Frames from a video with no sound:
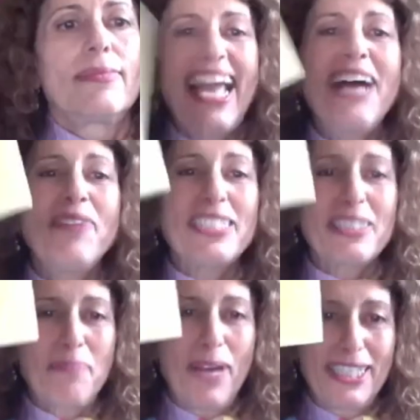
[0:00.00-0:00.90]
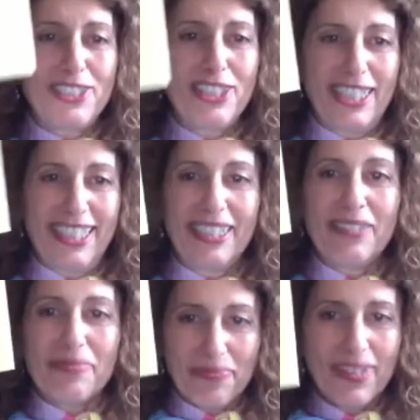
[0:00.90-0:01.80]
have a sponge here
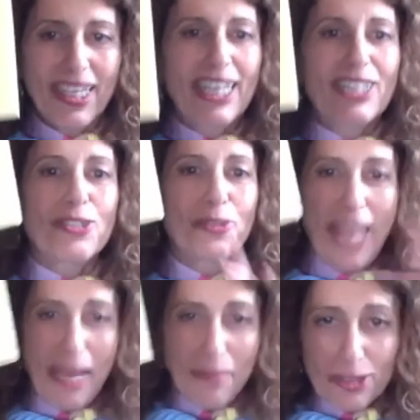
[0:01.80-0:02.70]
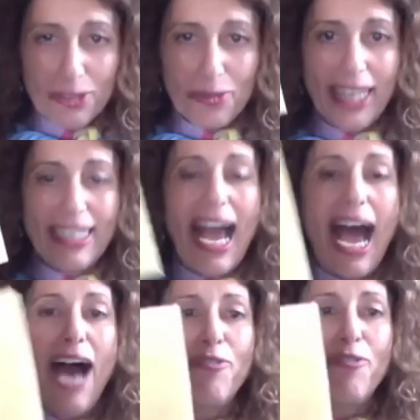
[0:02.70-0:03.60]
to demonstrate
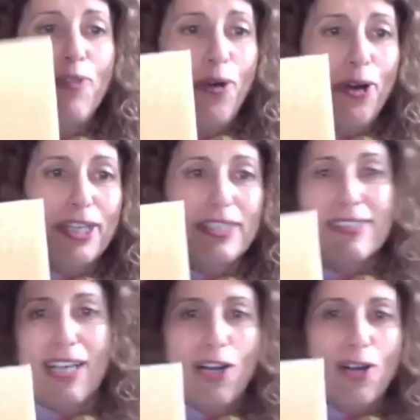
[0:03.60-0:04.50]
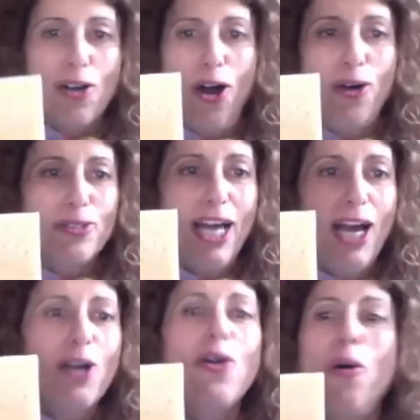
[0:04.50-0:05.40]
a force called
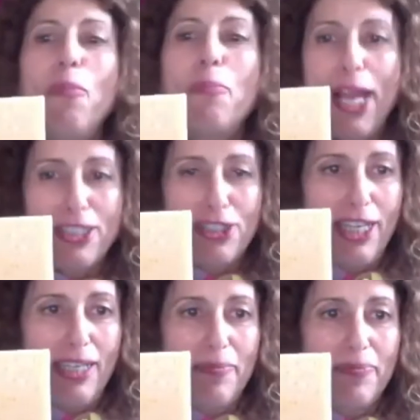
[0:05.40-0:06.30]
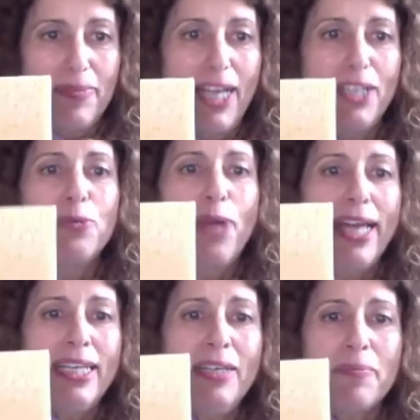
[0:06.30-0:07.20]
compression. Are you
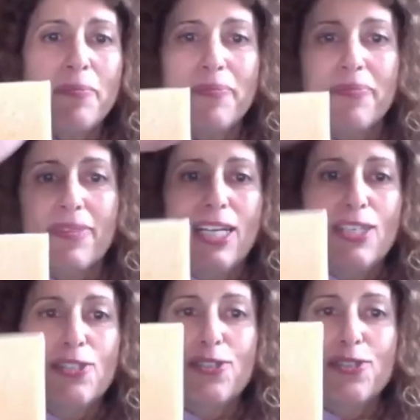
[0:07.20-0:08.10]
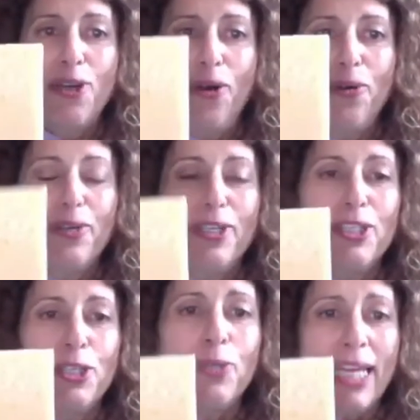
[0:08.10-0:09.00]
ready? So
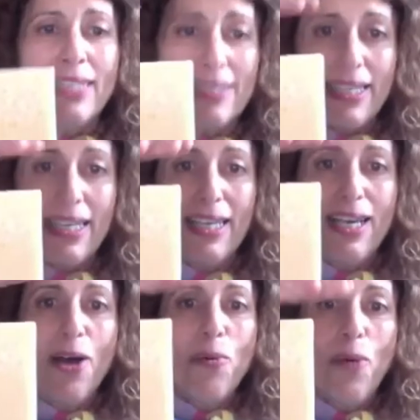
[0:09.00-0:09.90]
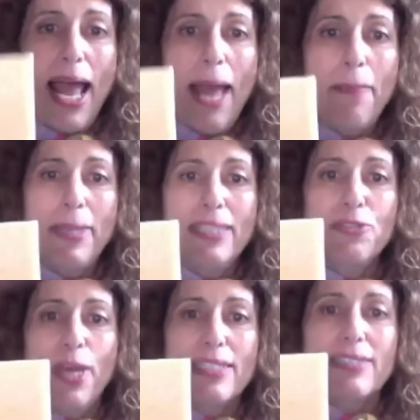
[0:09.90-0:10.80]
you can see what happens
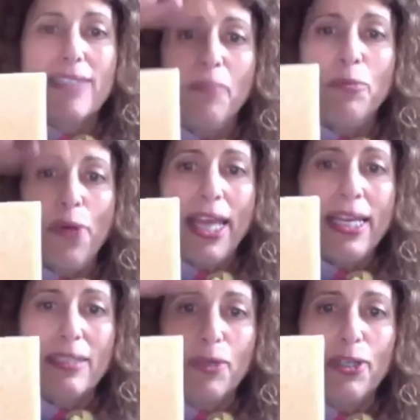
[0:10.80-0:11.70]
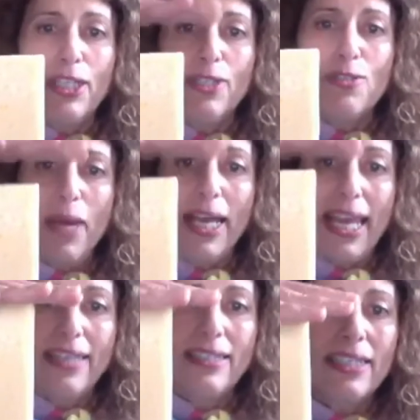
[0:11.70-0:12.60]
when some weight, I'm going to use my
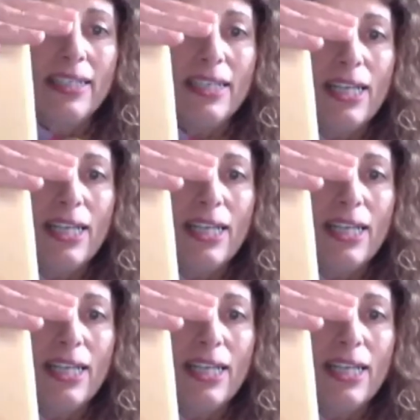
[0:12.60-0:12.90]
hand here,